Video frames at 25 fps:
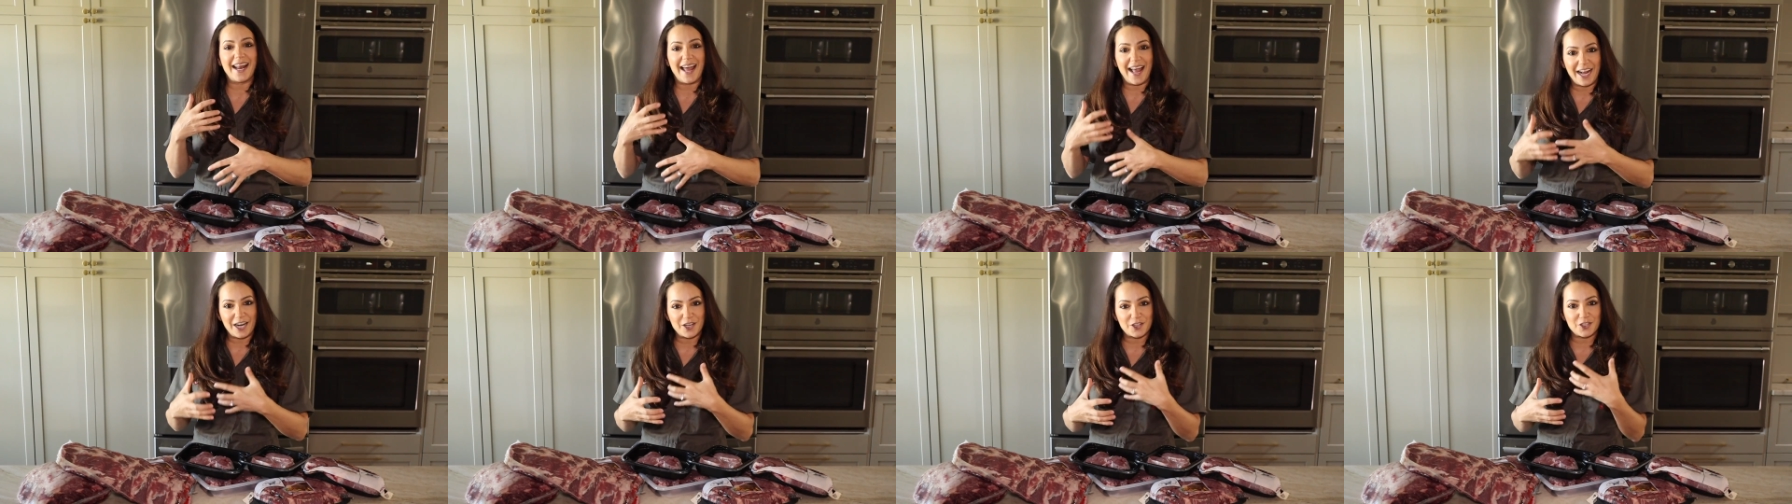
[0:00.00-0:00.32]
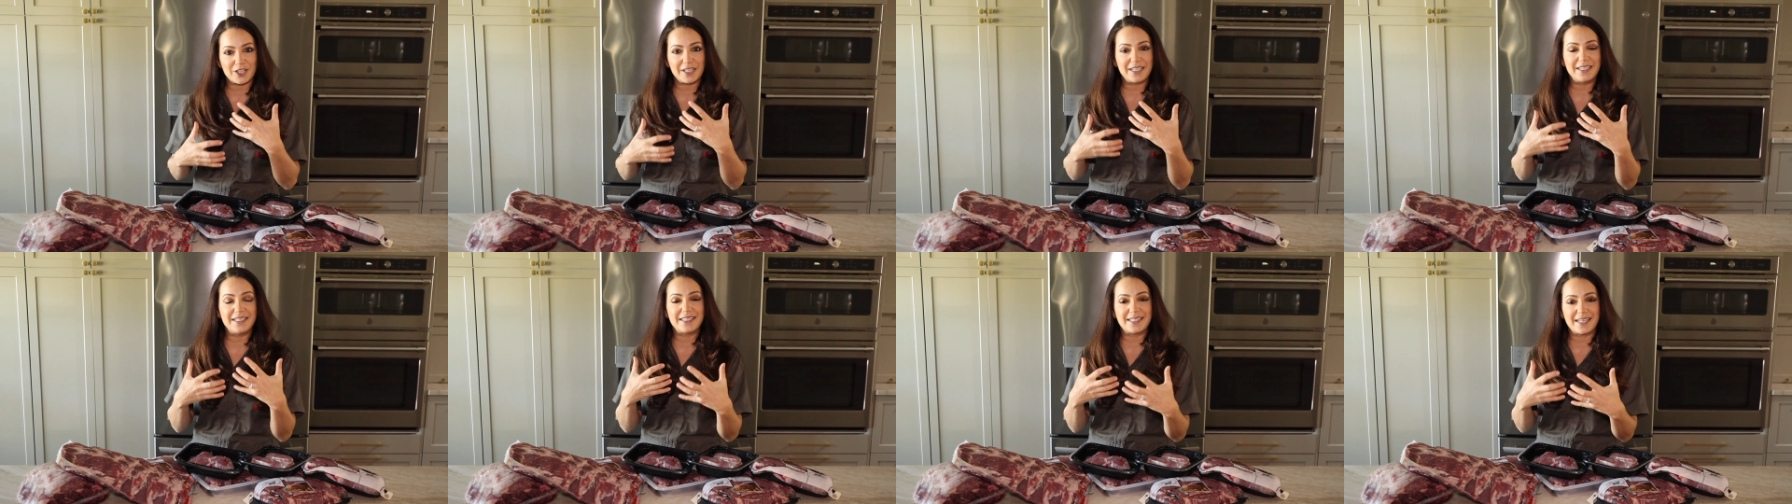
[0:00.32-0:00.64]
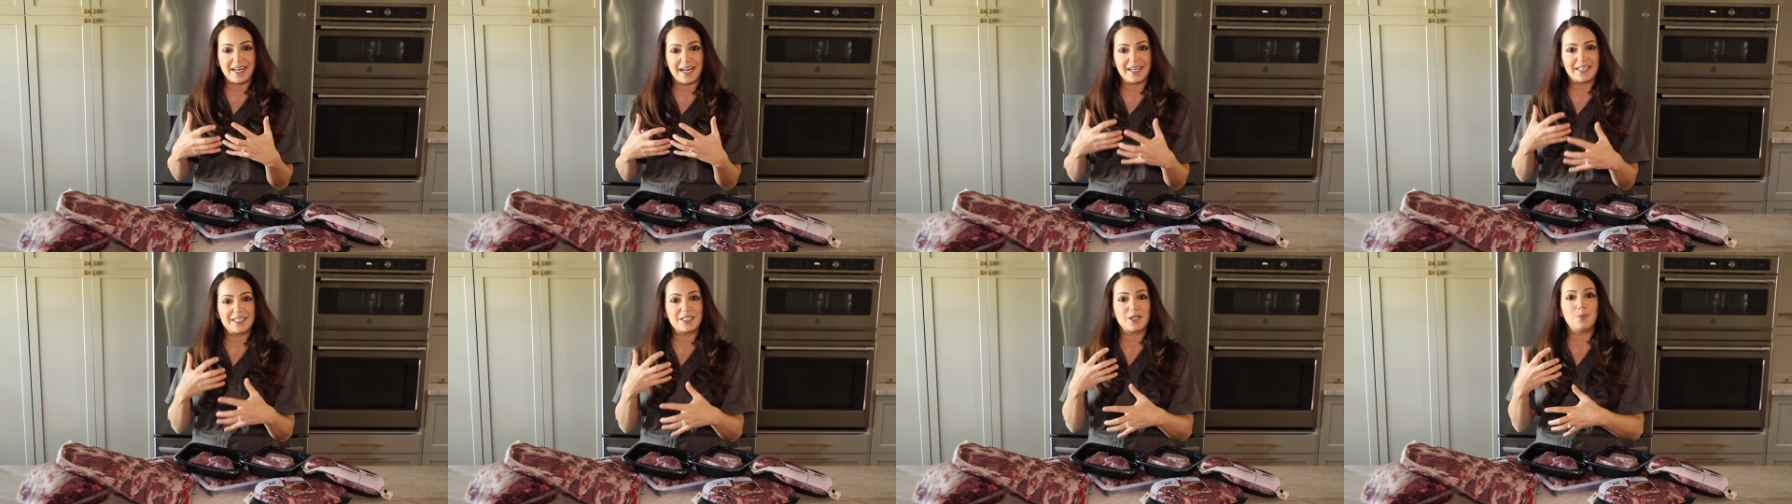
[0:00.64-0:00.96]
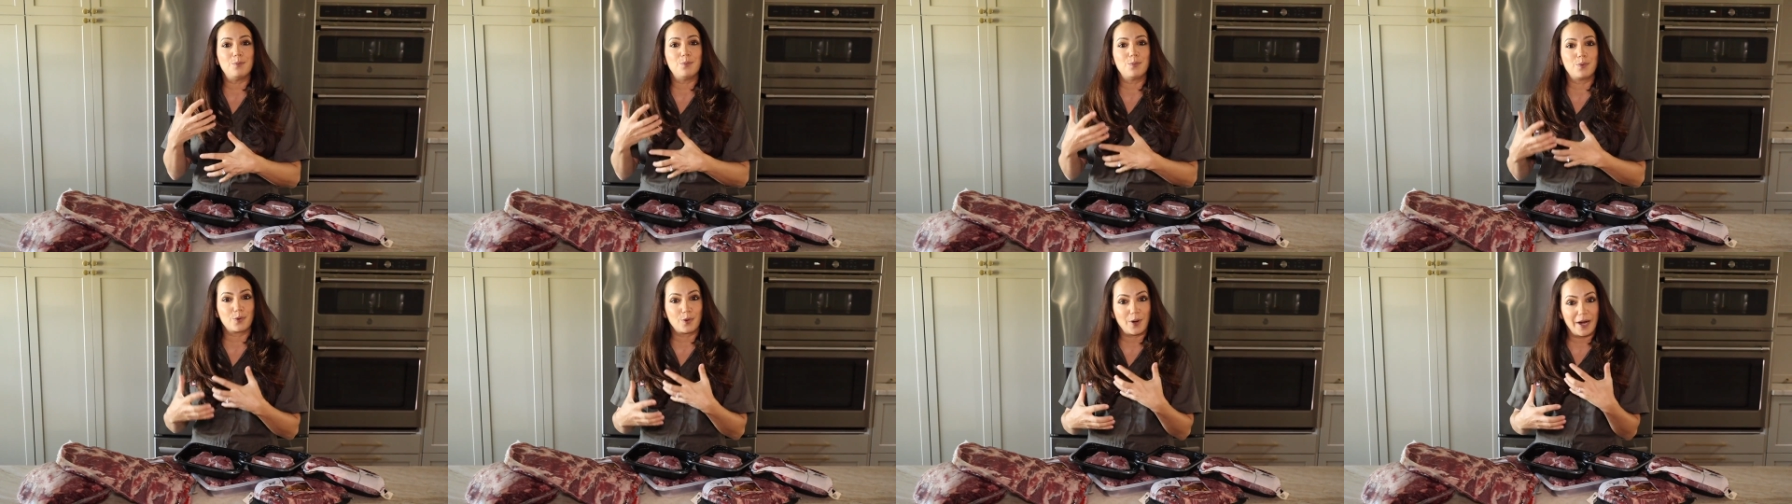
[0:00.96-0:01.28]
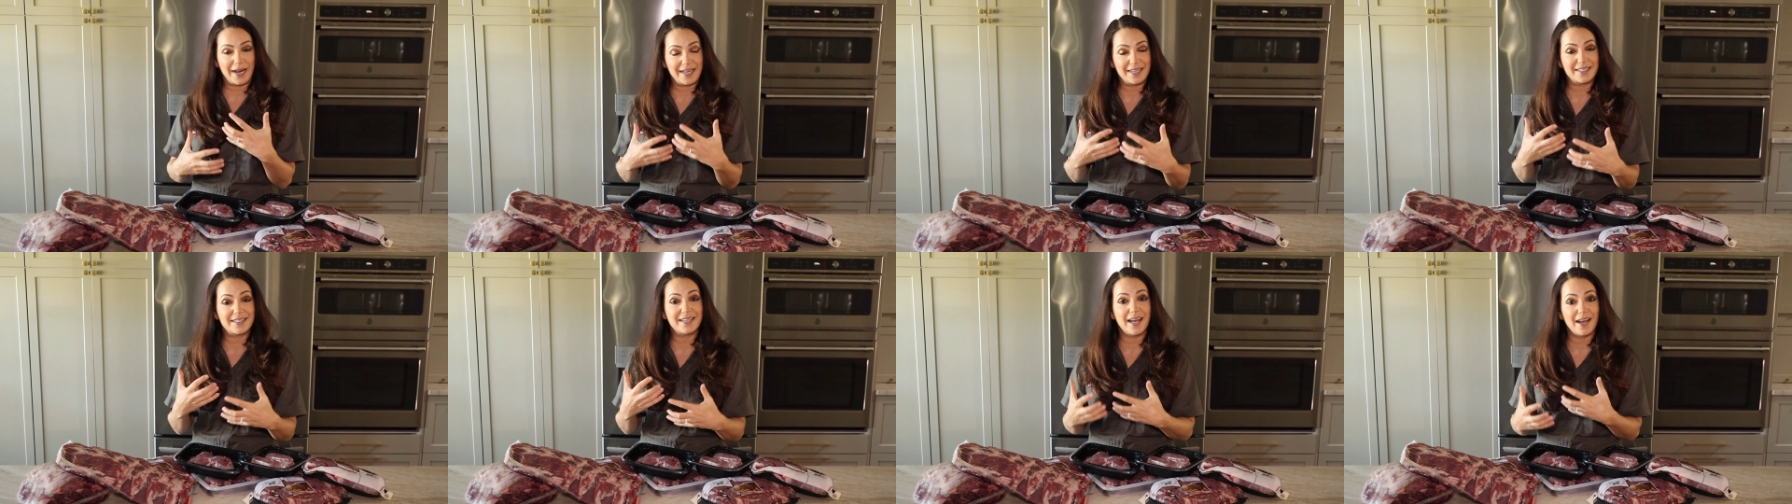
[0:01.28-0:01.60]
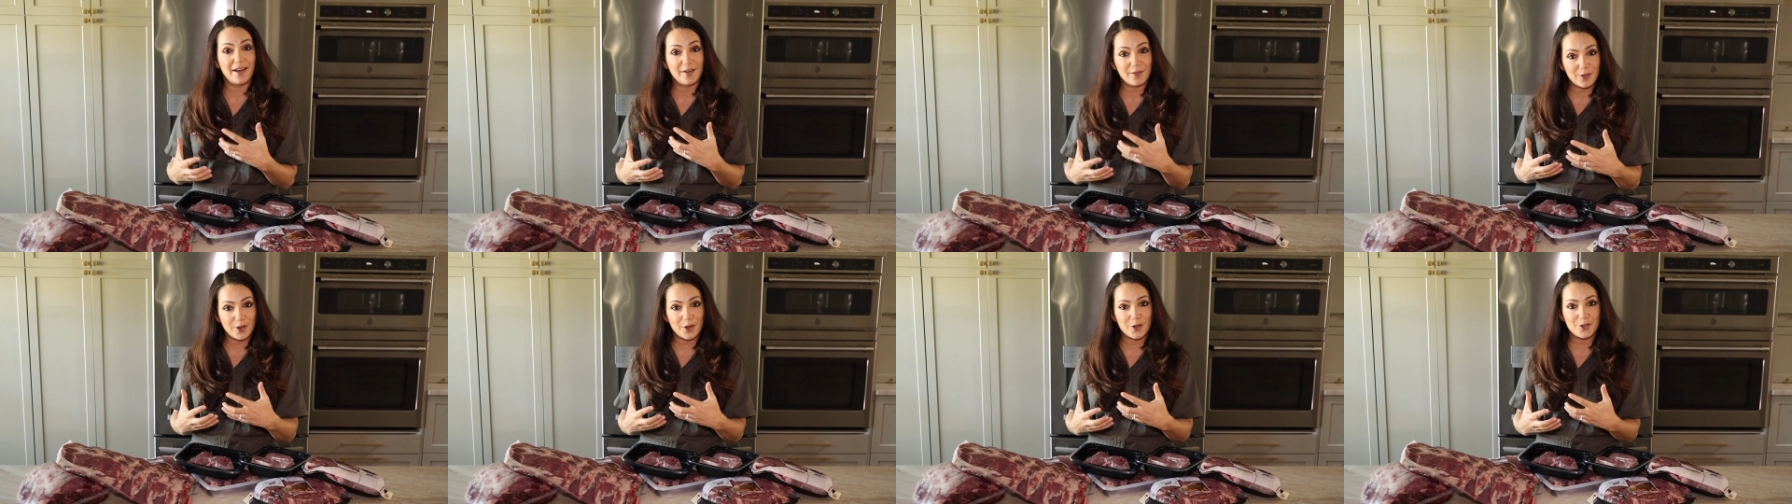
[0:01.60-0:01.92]
actually start to break
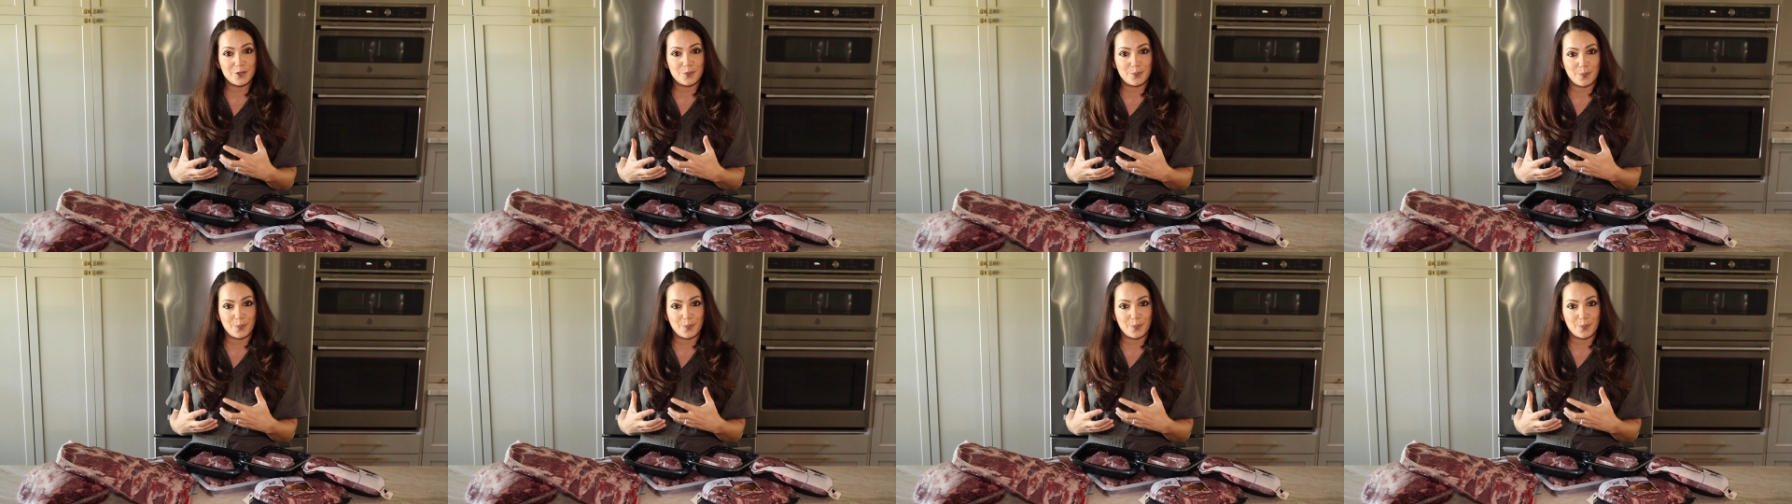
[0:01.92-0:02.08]
down those